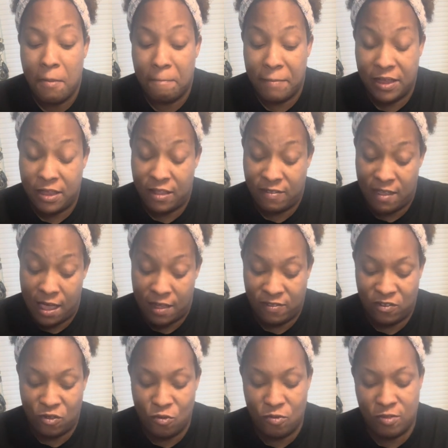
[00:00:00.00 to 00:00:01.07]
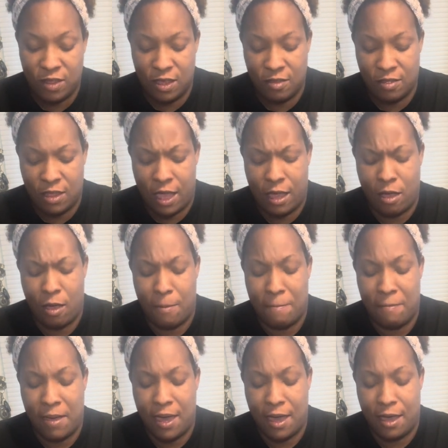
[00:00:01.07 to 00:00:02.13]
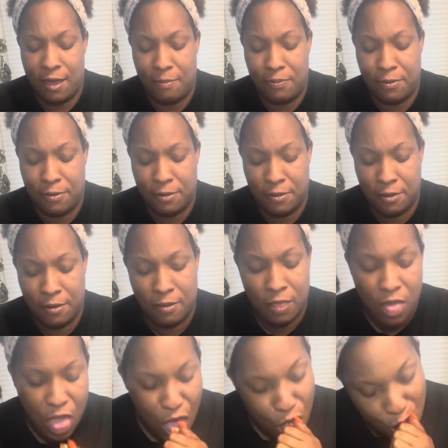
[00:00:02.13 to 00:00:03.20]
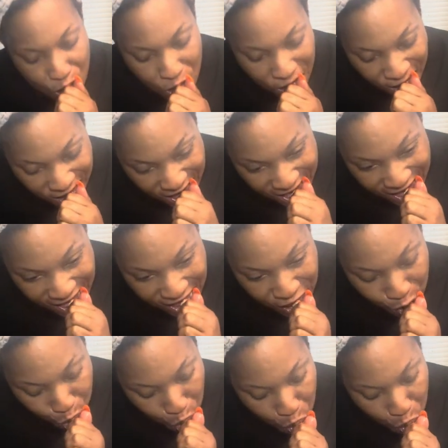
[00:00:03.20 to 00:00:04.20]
But the tattoos is like a map a guide